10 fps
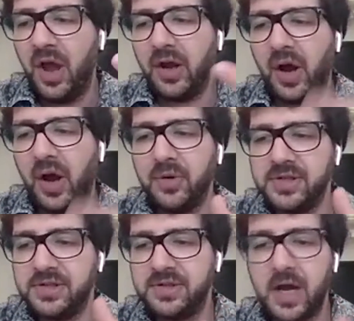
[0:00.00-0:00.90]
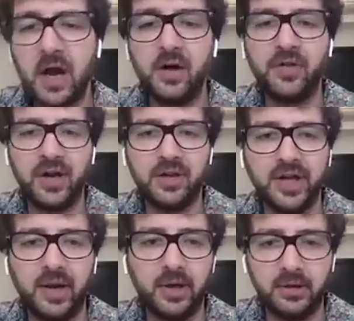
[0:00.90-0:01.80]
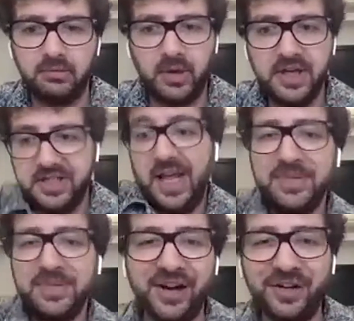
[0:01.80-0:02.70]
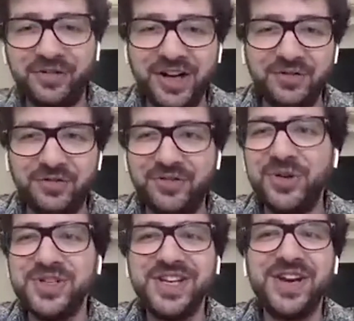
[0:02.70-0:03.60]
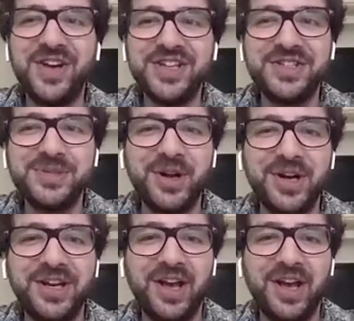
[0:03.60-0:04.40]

I was terrified at the time, and I still am terrified of losing investors' money.